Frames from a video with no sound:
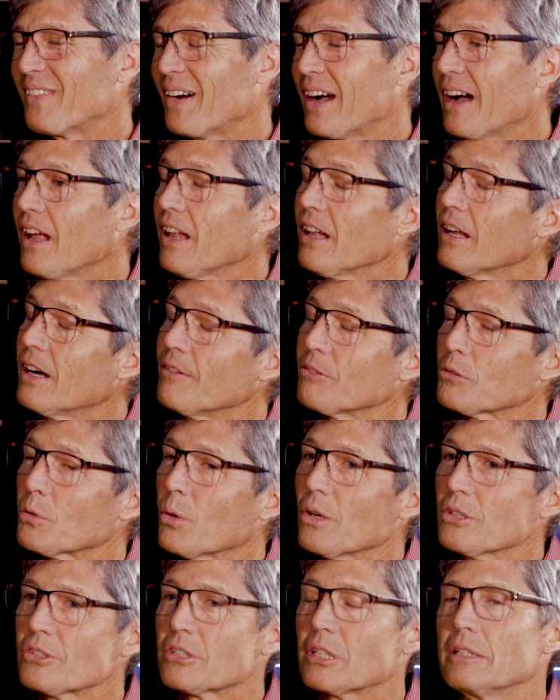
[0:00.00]
well, of
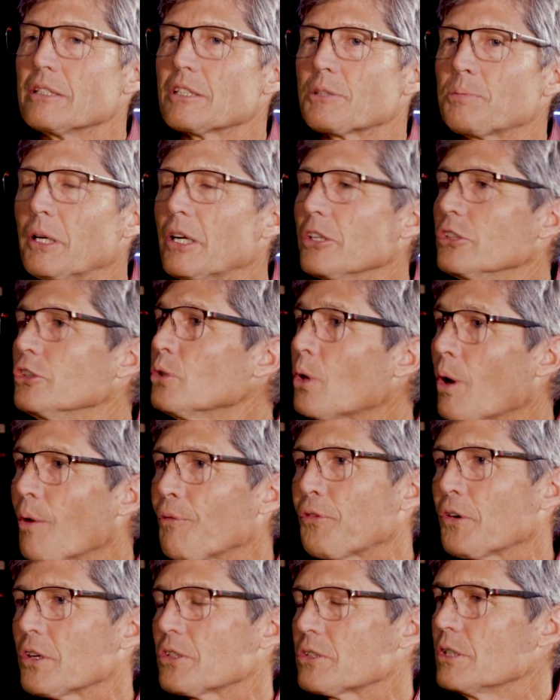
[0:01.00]
course, in the spirit, You Go
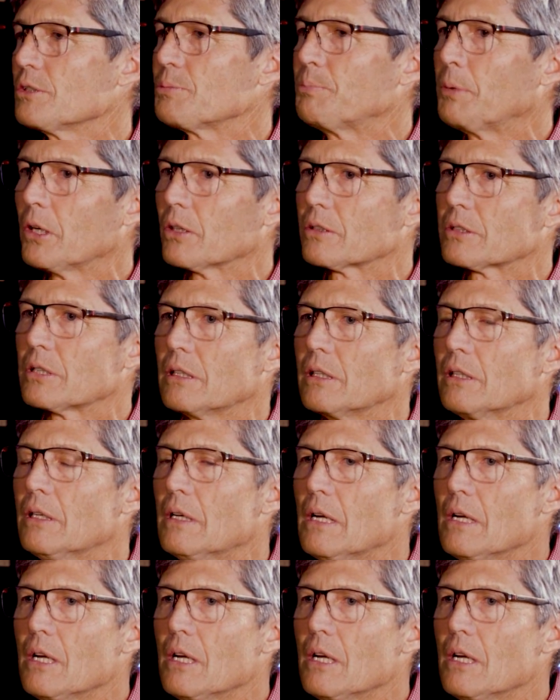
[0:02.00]
First is built to